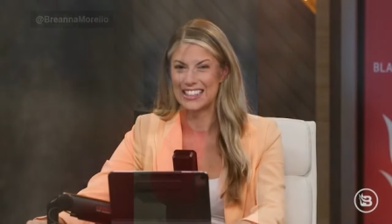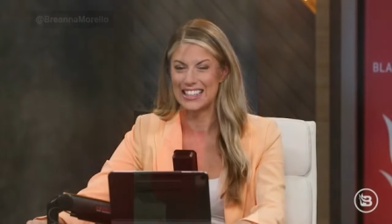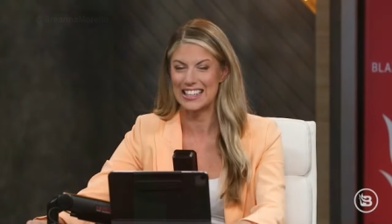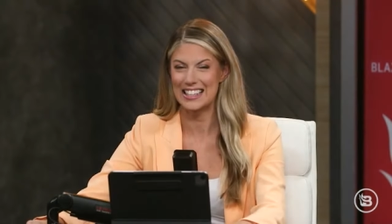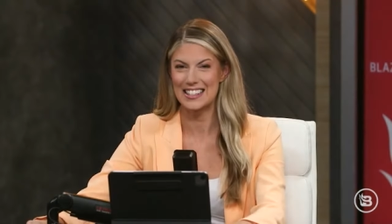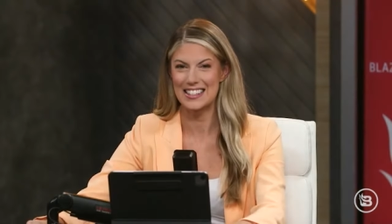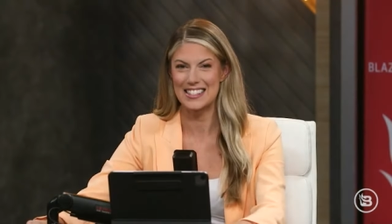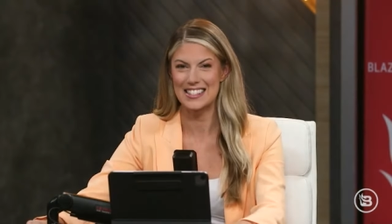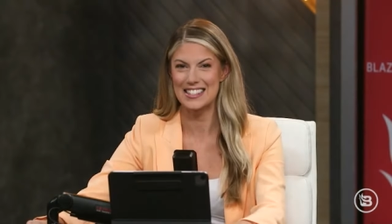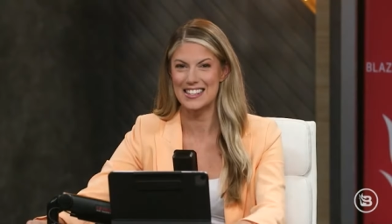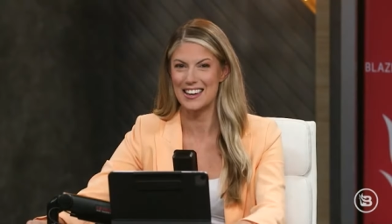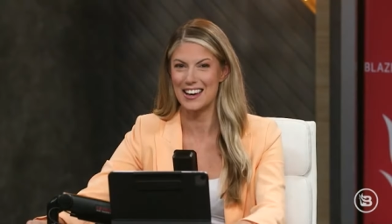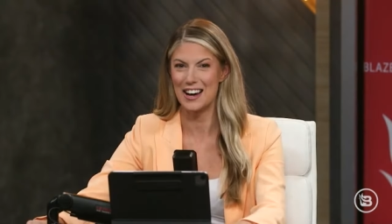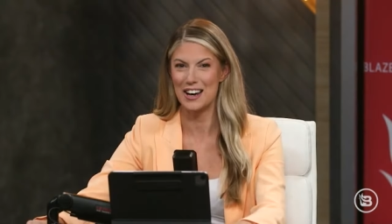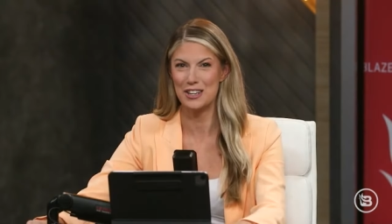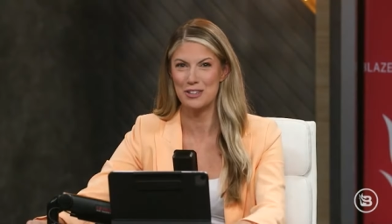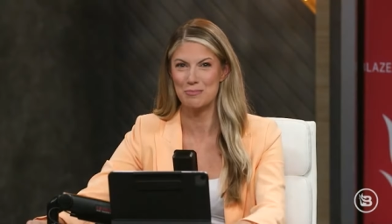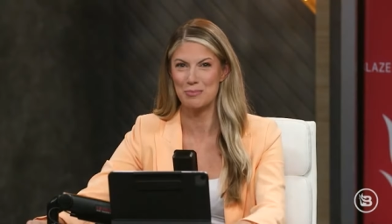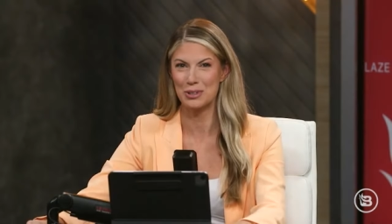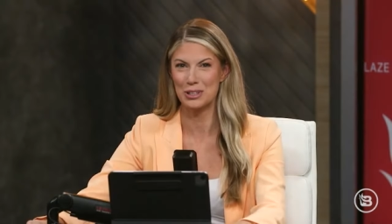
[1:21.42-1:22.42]
It's
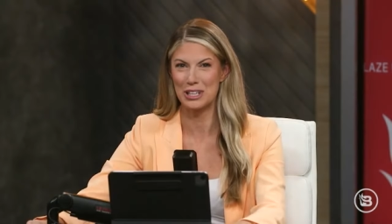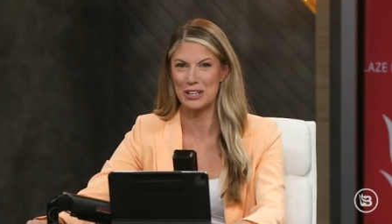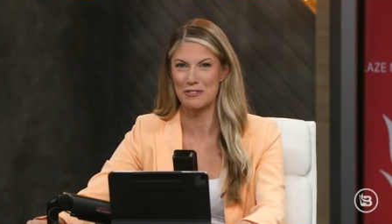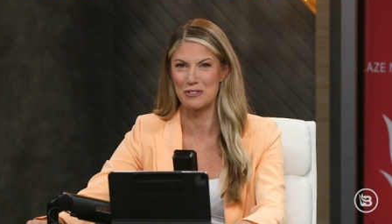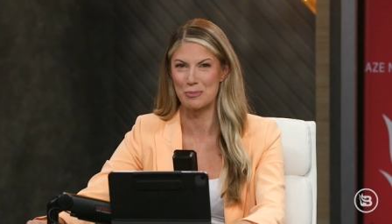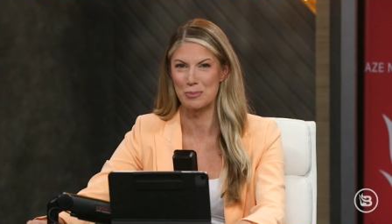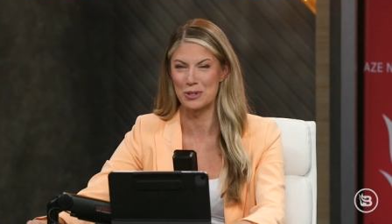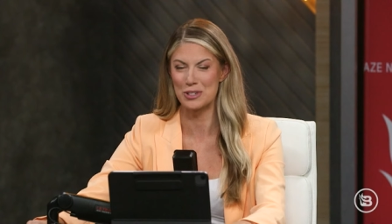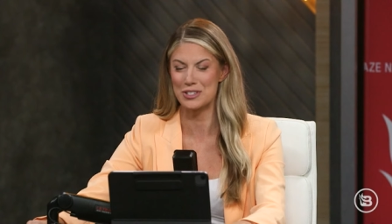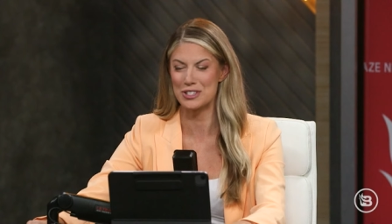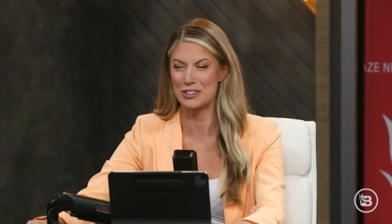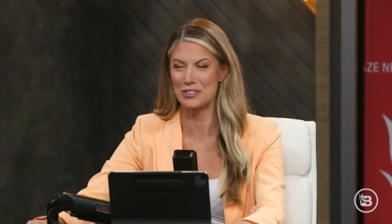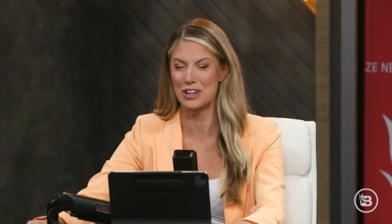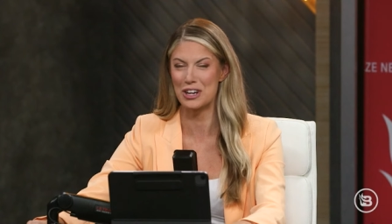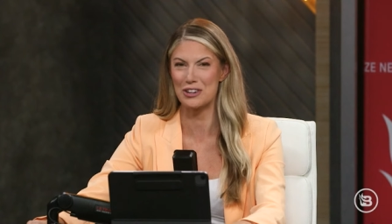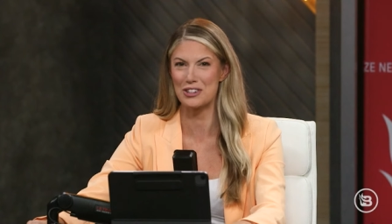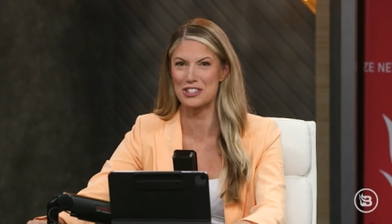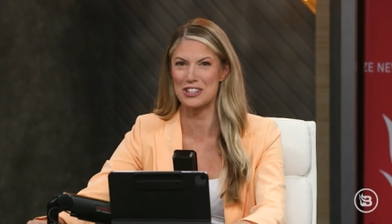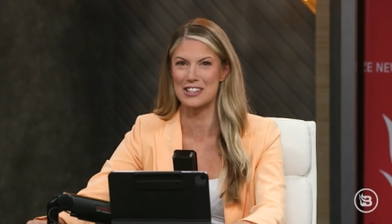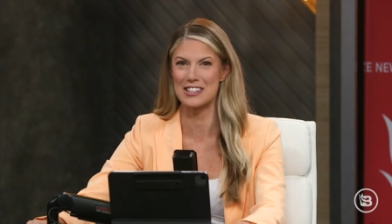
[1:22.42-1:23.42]
unbelievable. So,
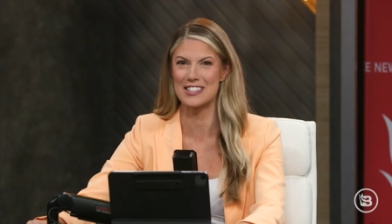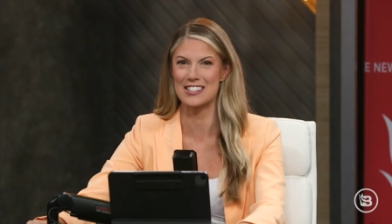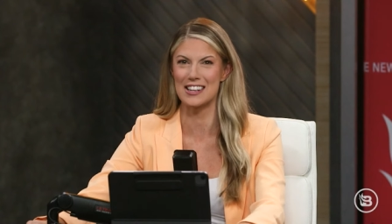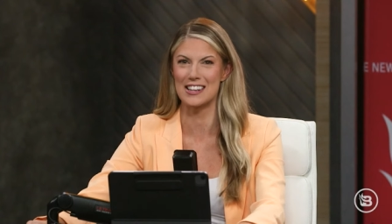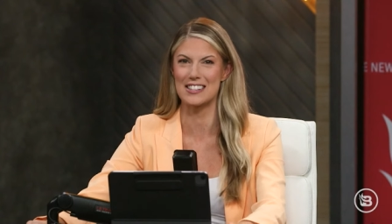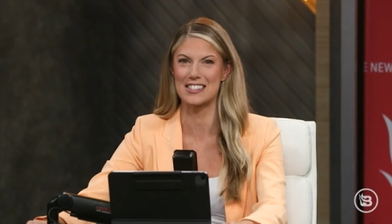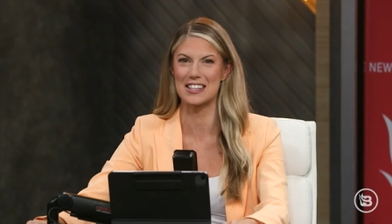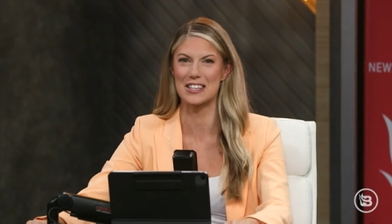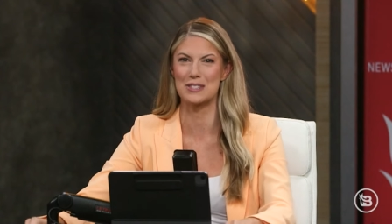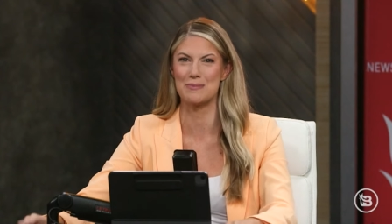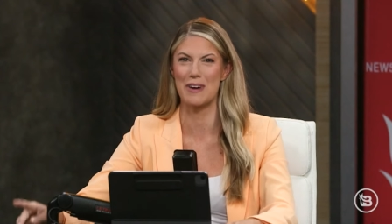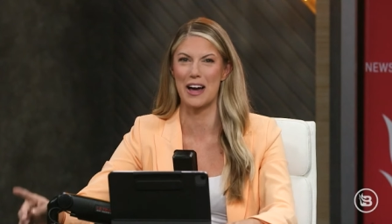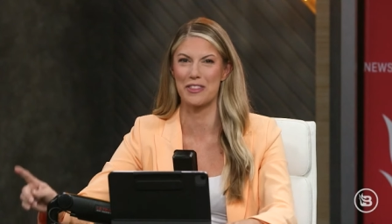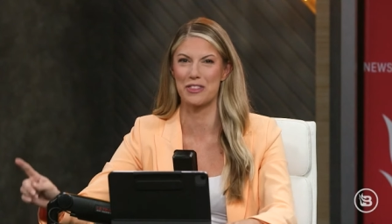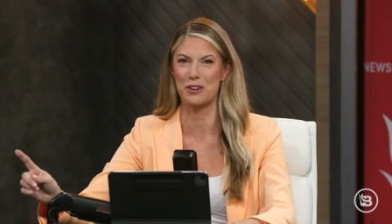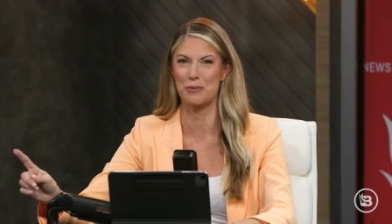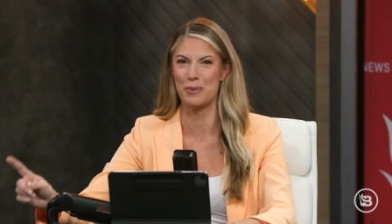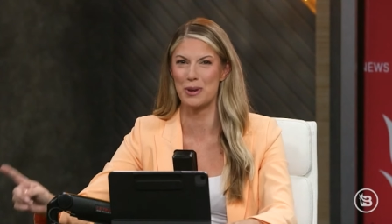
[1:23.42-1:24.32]
here to discuss is Matthew